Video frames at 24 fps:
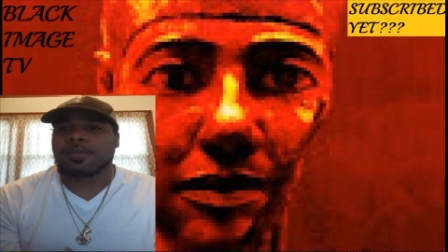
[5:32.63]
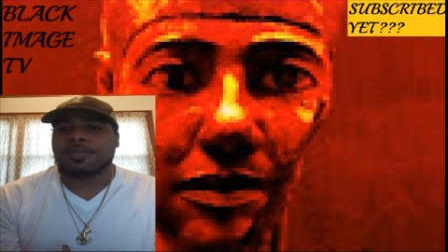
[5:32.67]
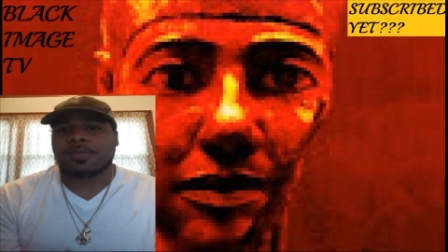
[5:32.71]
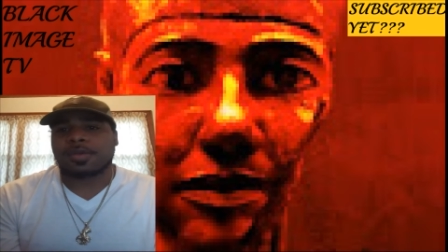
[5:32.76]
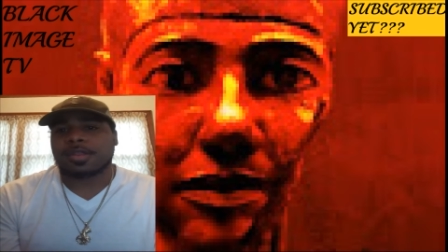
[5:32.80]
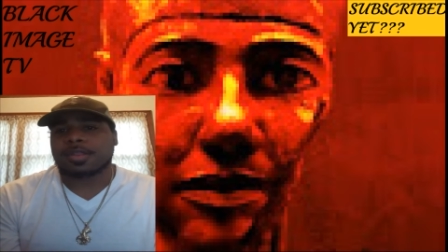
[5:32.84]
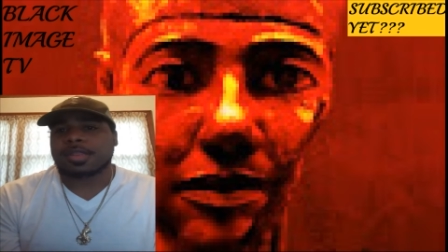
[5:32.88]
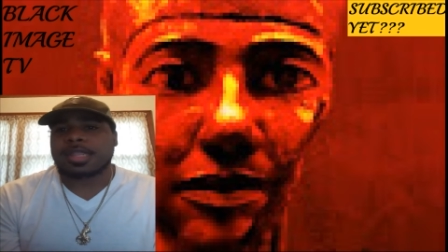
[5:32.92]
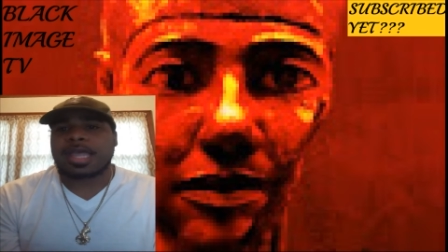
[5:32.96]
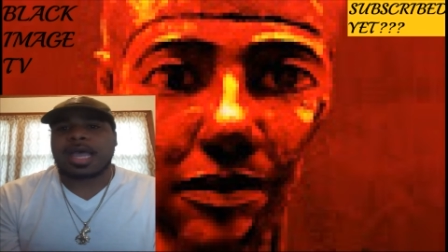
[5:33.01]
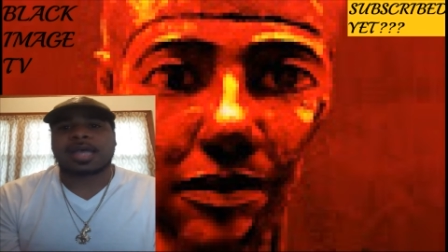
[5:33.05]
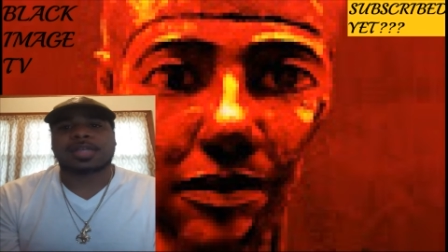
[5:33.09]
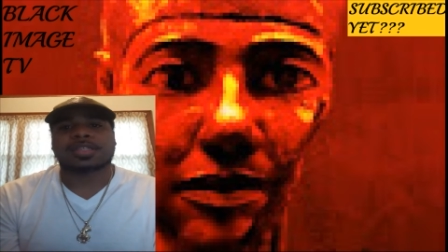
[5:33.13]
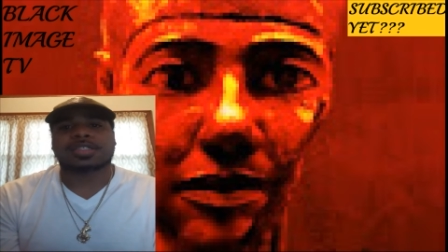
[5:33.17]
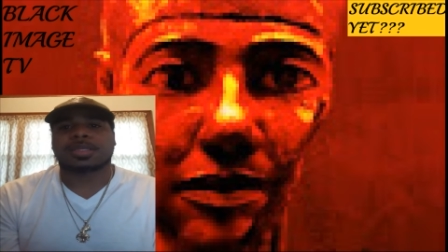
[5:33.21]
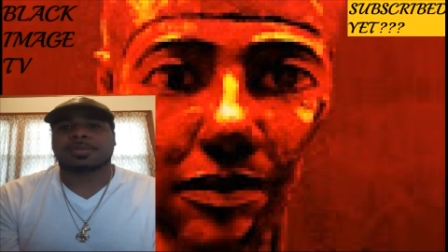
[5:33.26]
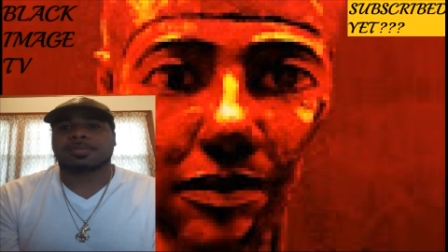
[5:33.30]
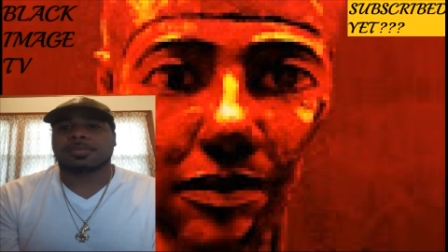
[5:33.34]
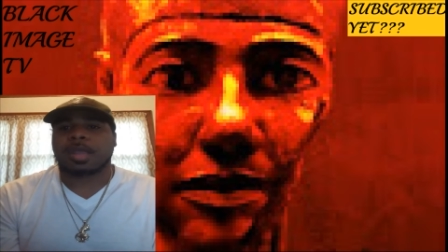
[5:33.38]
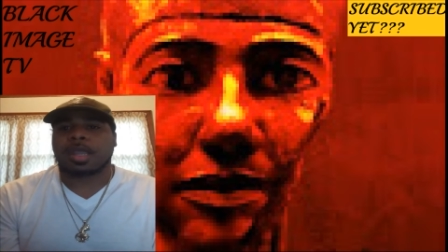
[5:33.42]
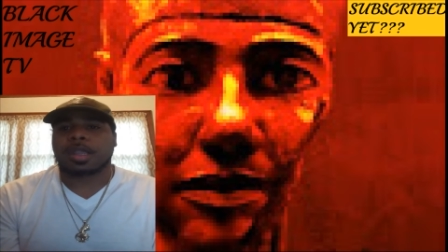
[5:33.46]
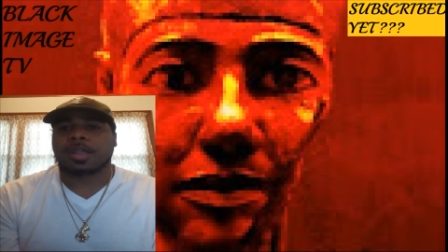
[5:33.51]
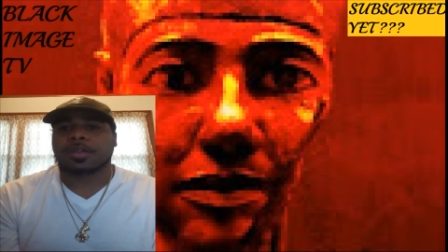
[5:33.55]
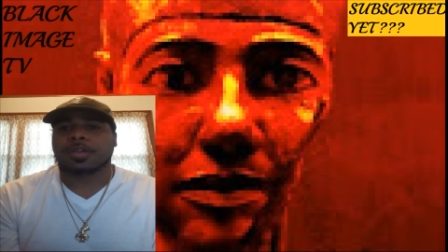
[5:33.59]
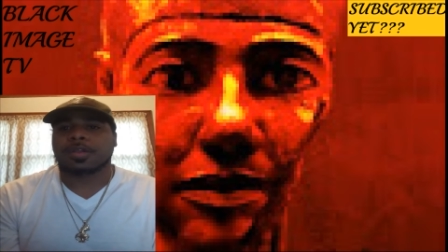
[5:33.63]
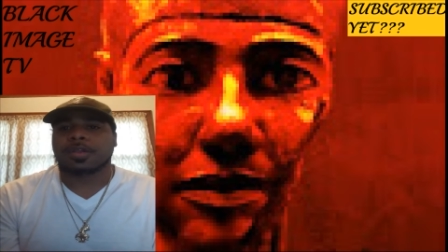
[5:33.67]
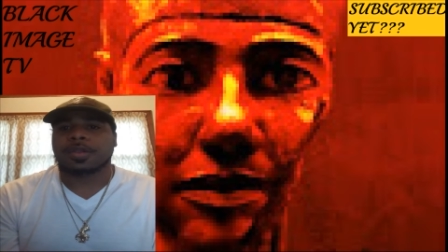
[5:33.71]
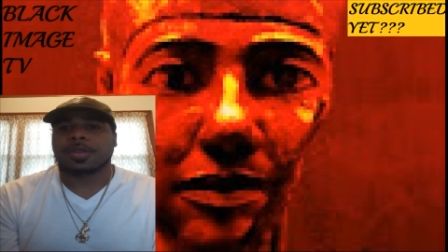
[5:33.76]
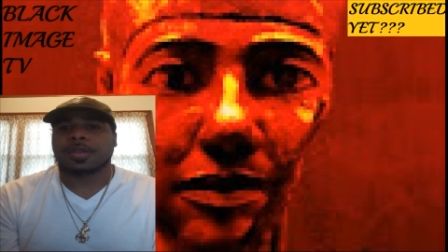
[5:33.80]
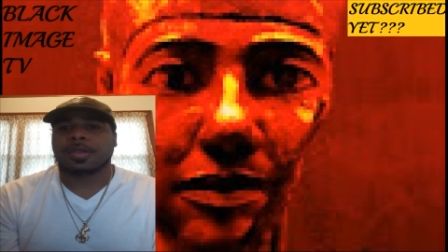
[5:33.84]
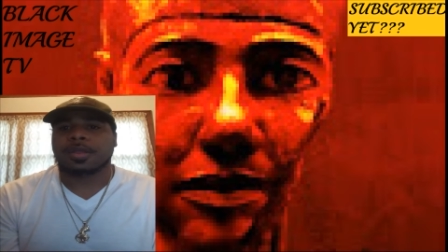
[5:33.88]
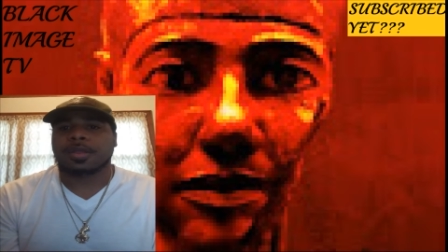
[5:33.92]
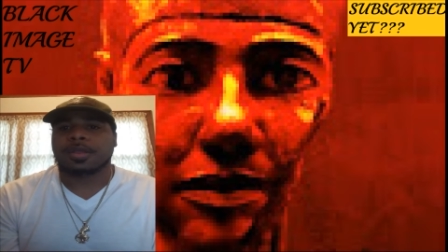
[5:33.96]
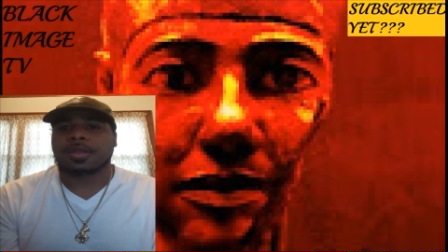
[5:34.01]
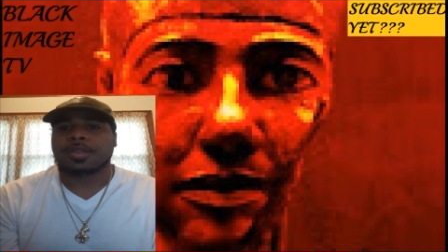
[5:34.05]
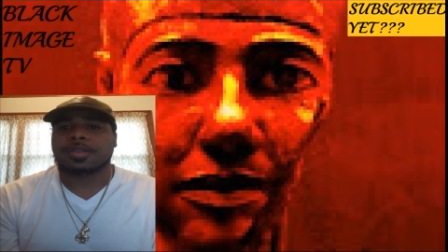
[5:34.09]
1,000 mark.
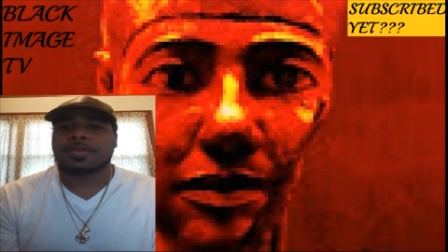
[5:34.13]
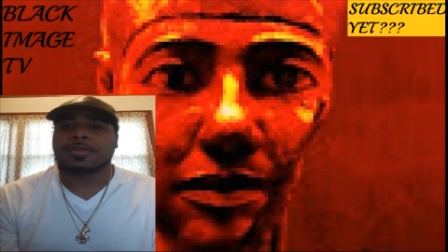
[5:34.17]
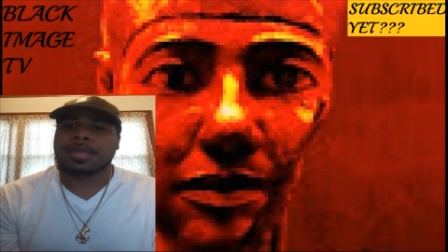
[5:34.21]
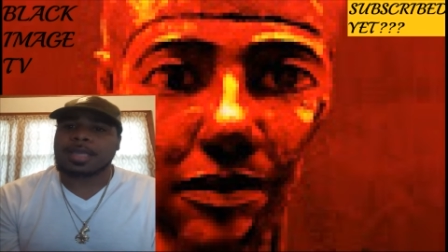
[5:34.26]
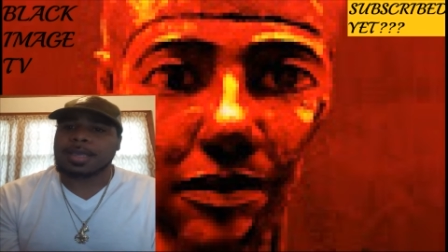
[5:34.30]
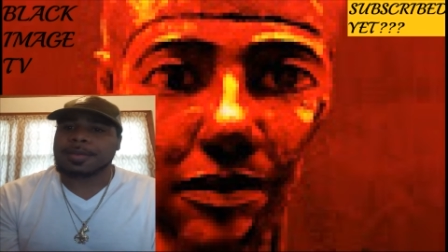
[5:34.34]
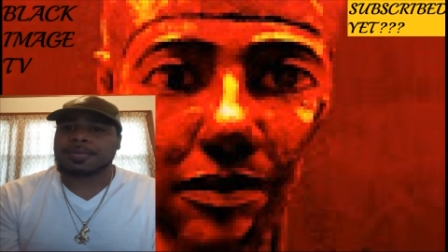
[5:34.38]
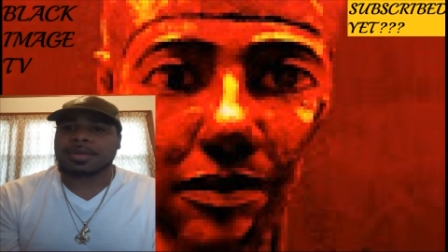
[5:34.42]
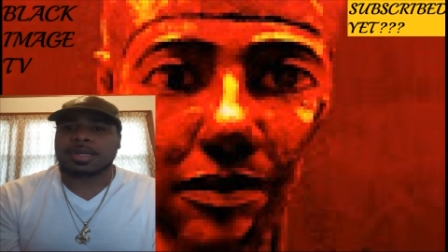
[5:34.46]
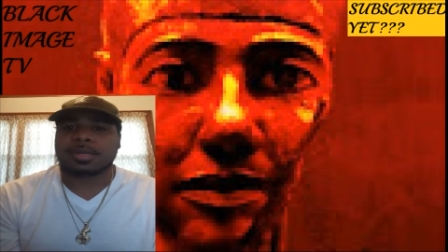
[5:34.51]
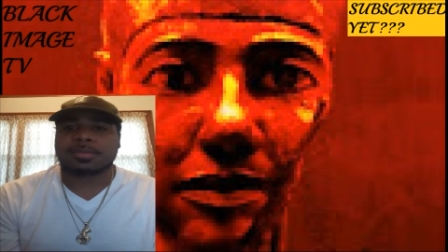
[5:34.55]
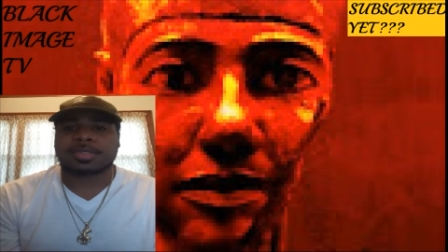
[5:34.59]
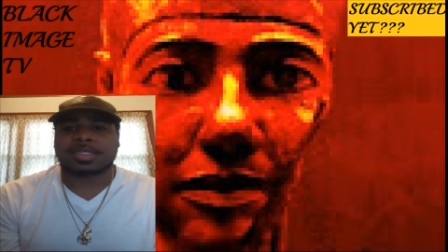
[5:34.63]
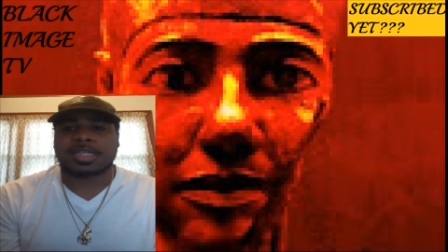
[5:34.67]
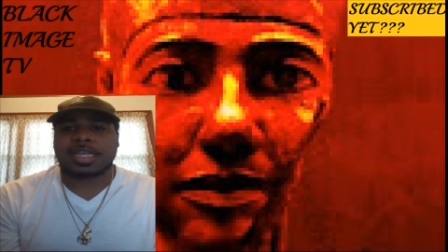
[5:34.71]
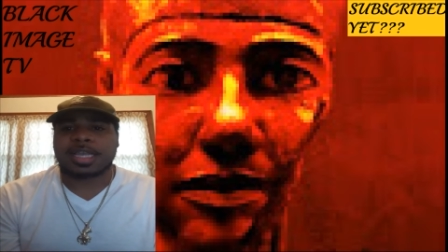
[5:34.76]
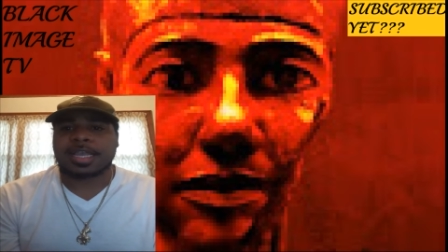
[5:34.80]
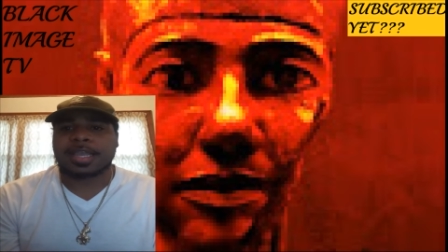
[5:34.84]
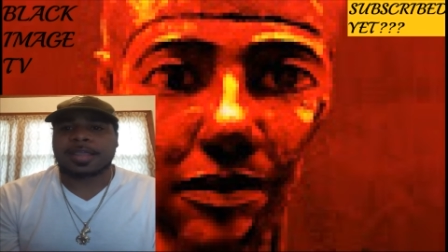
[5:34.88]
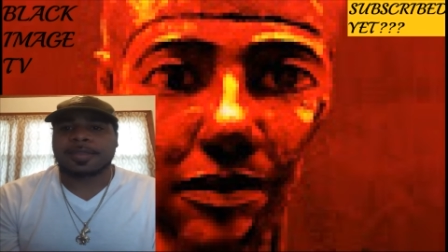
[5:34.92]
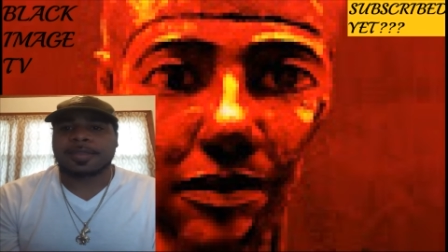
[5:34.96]
You get what I'm saying?